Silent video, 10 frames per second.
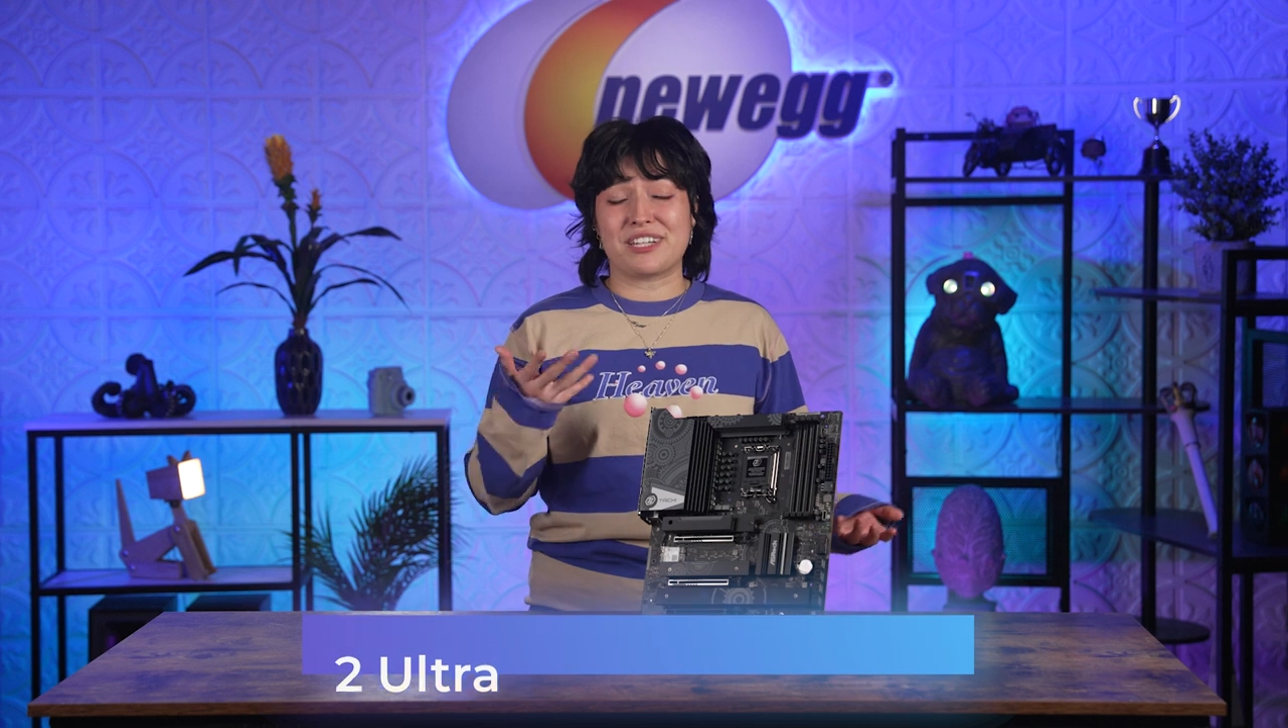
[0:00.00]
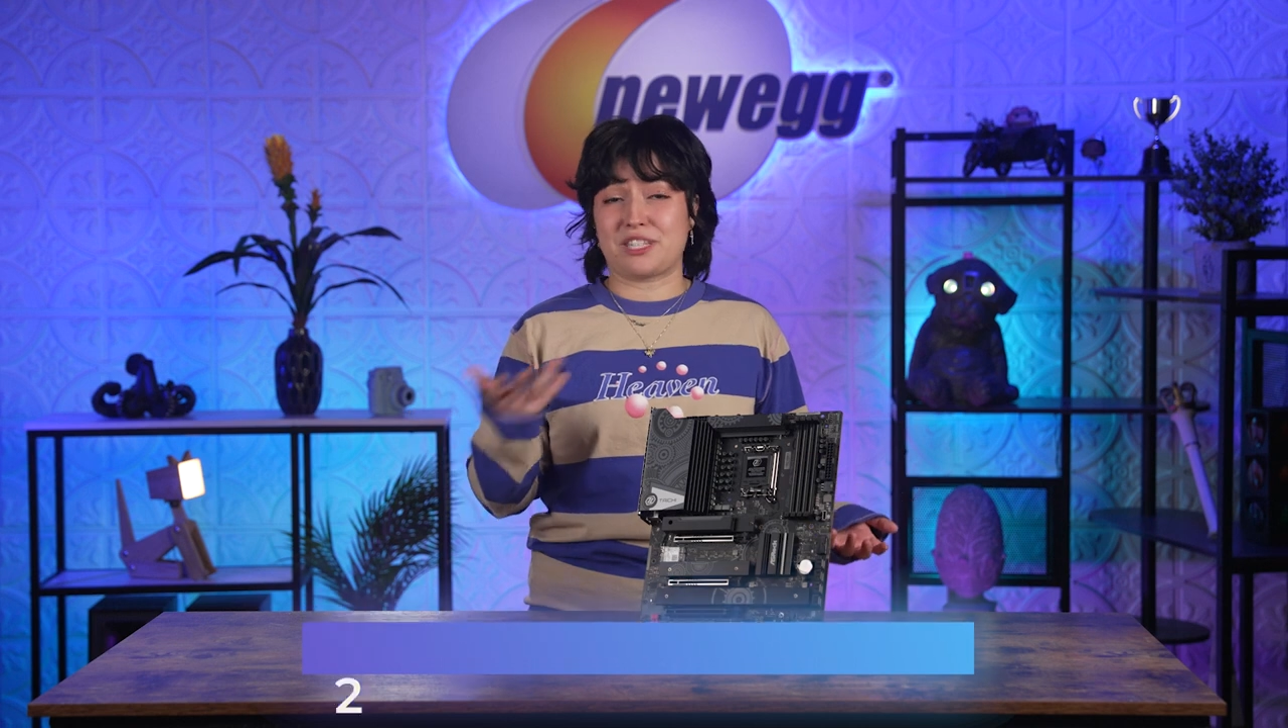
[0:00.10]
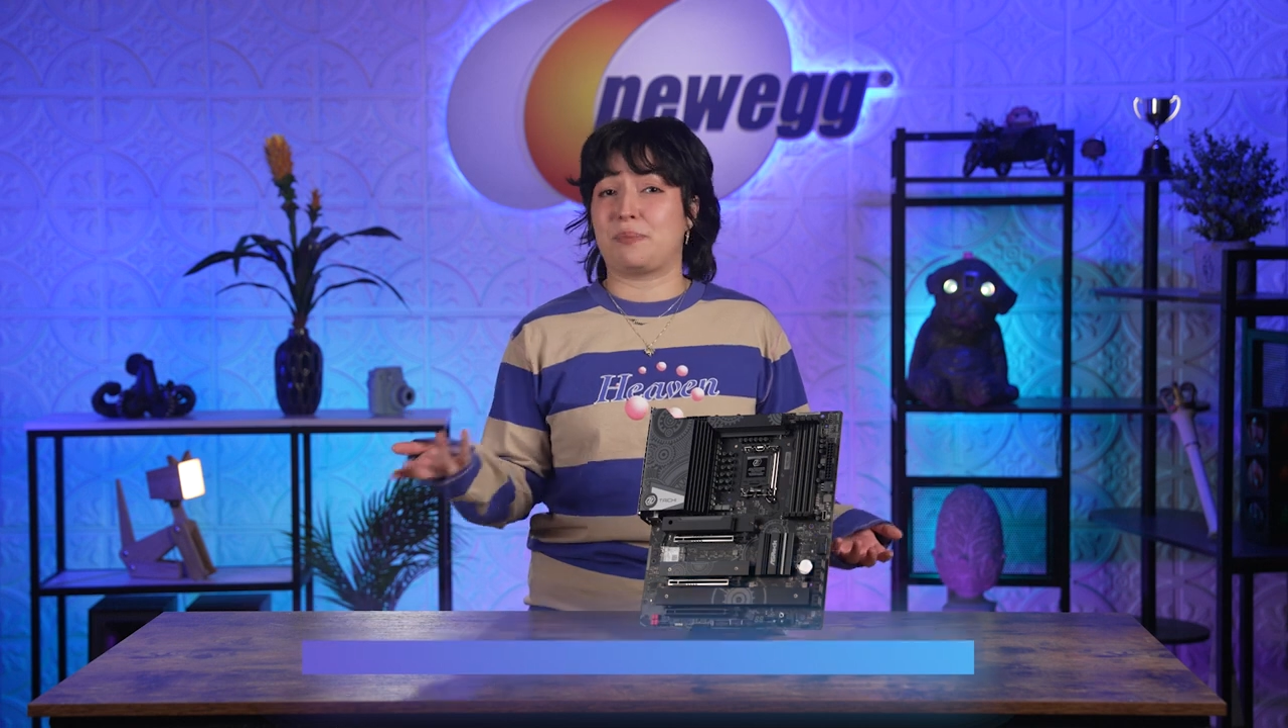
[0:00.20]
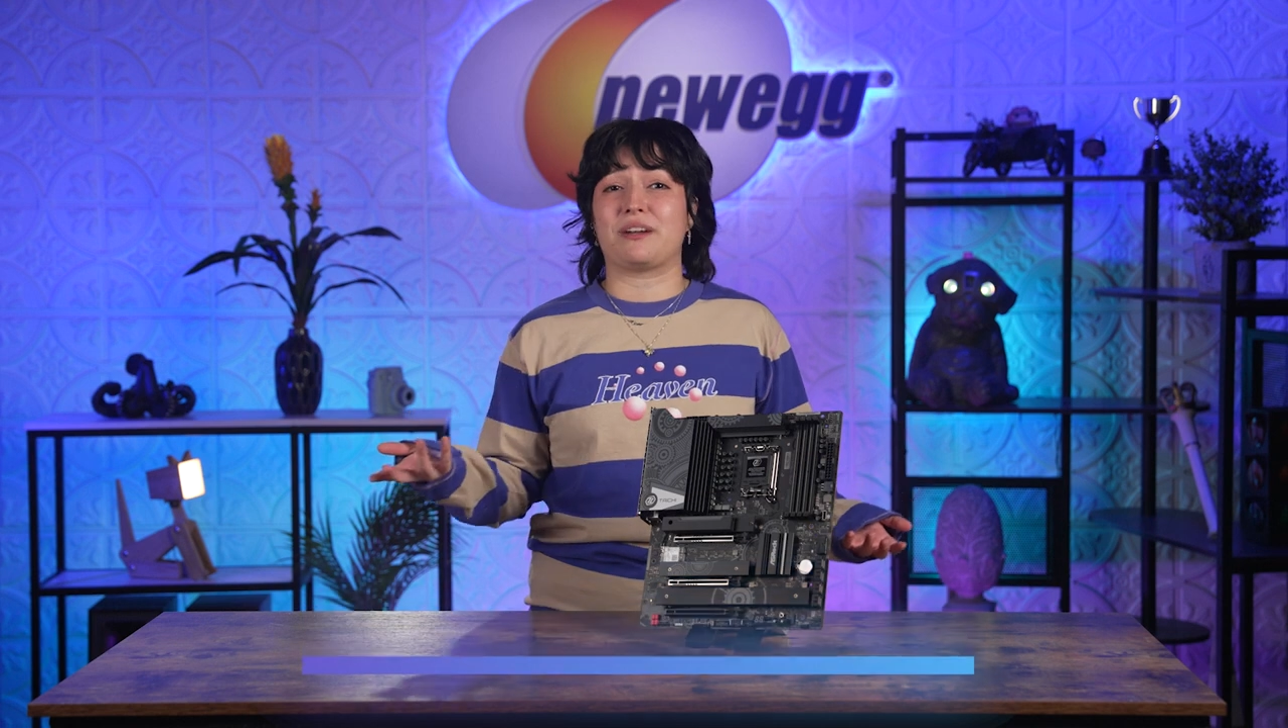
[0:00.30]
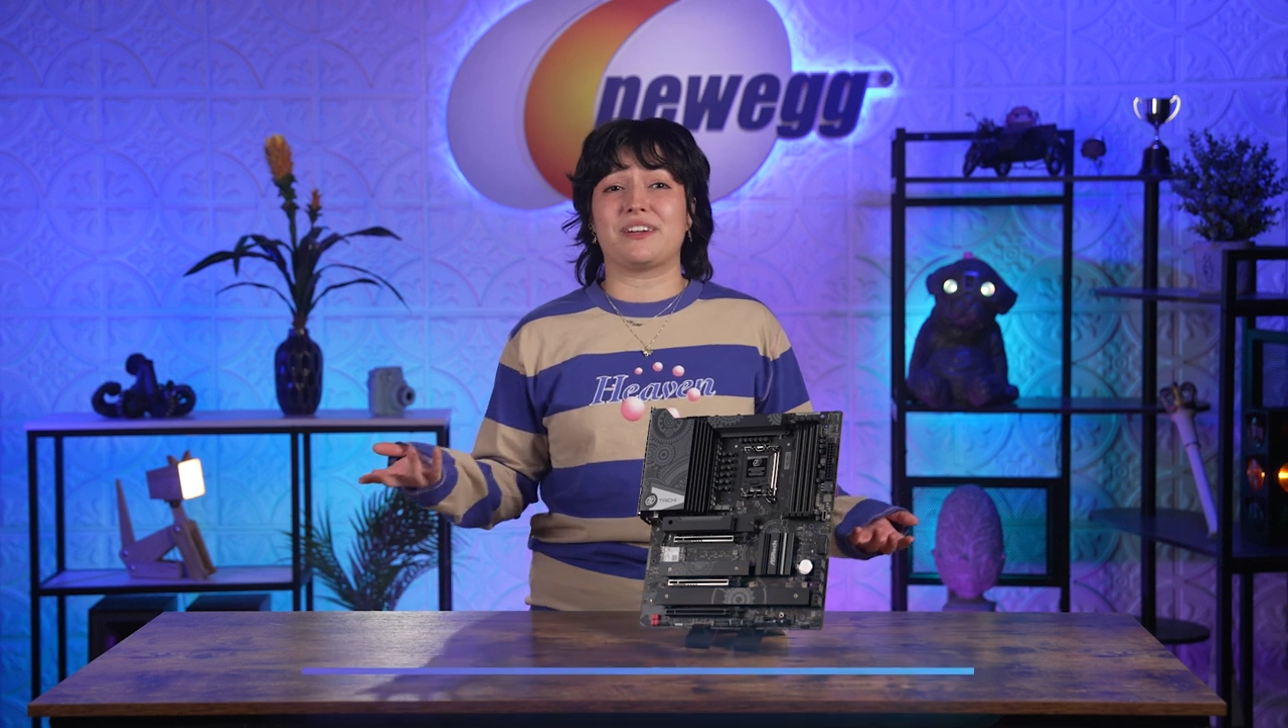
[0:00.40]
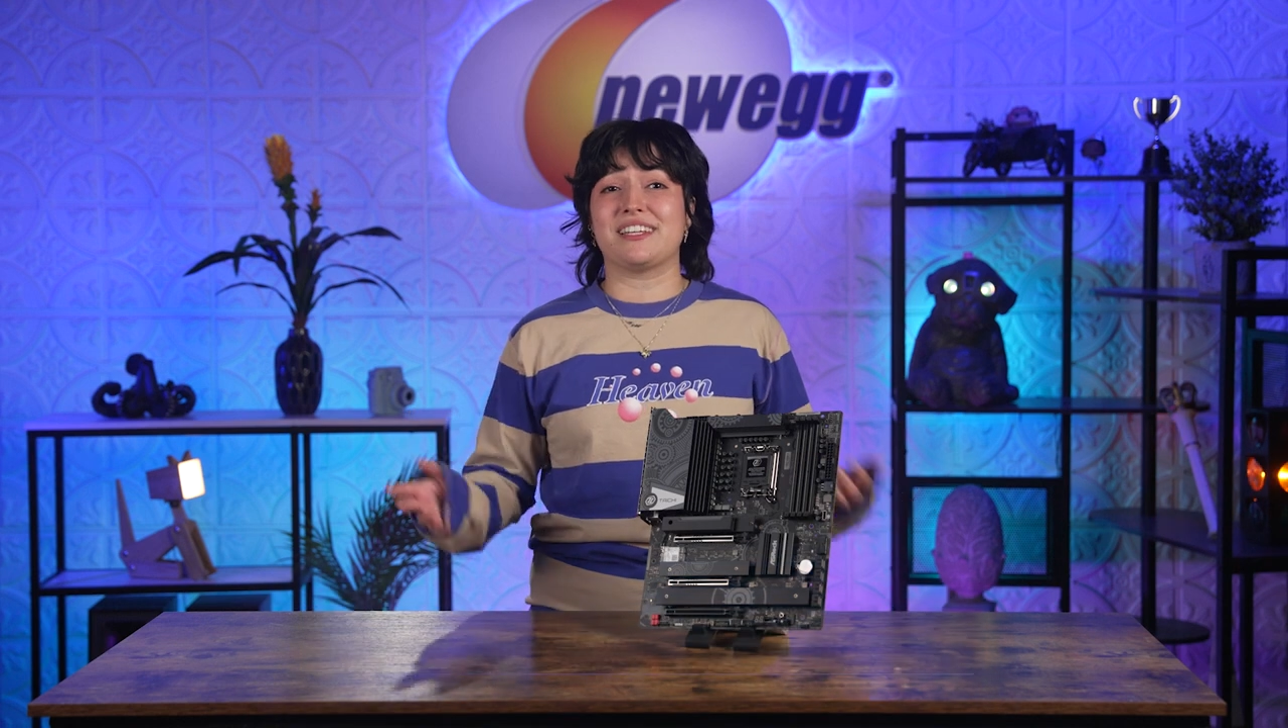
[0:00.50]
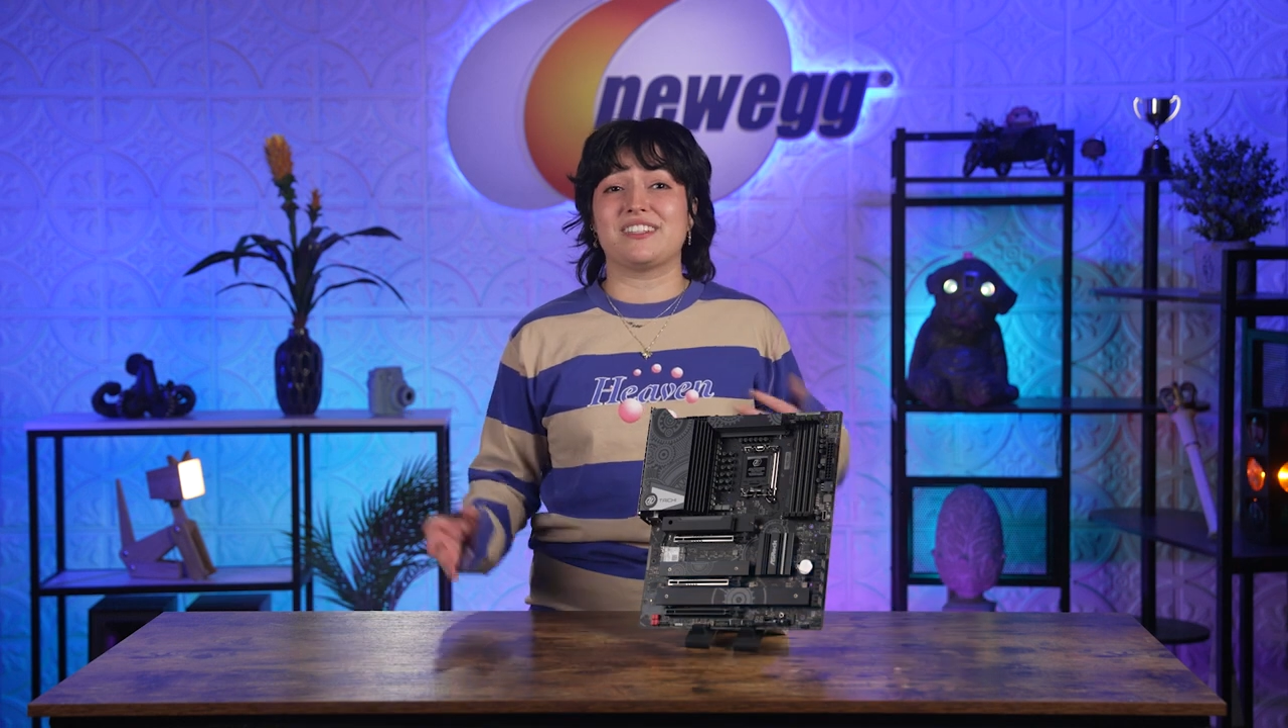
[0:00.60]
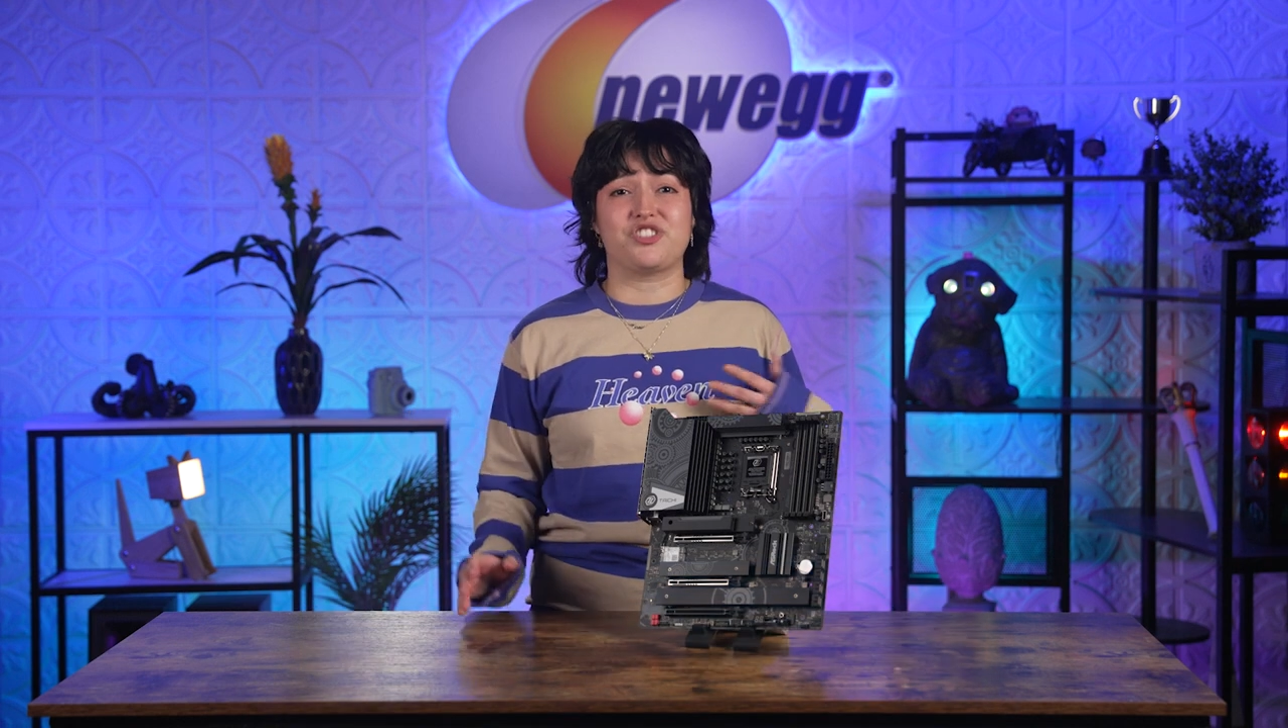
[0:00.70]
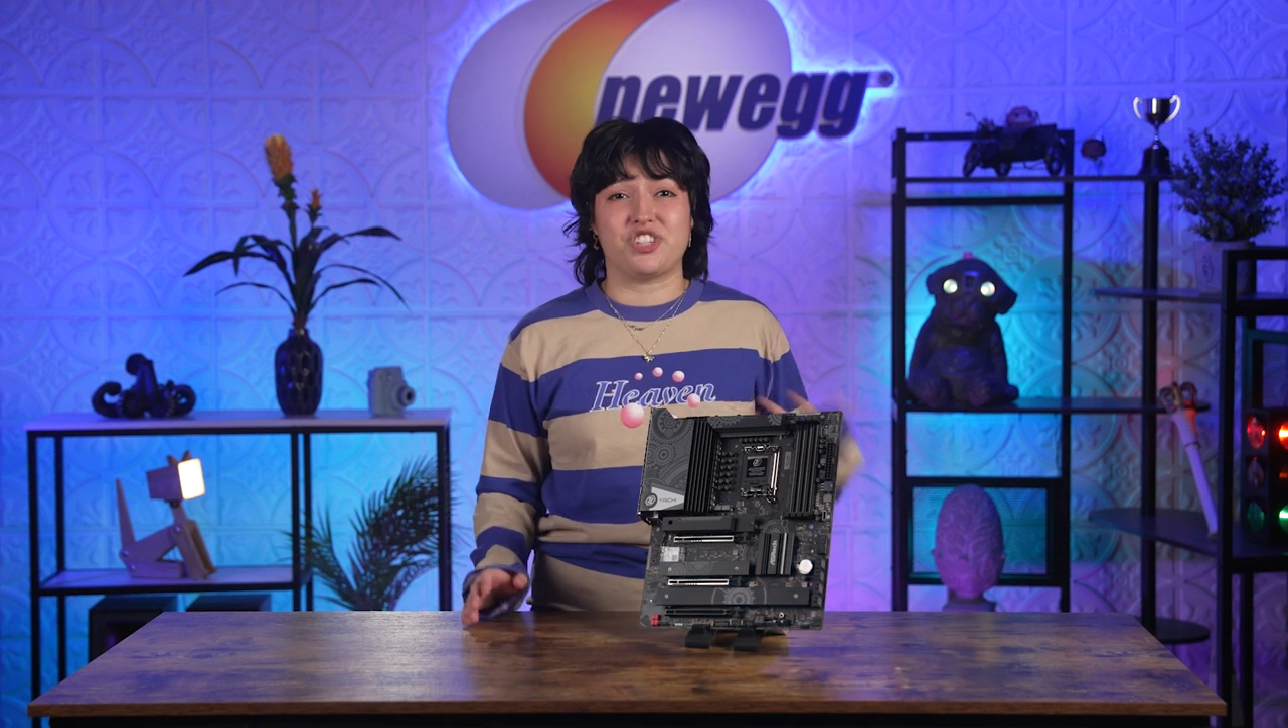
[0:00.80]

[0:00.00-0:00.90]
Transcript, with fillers: experienced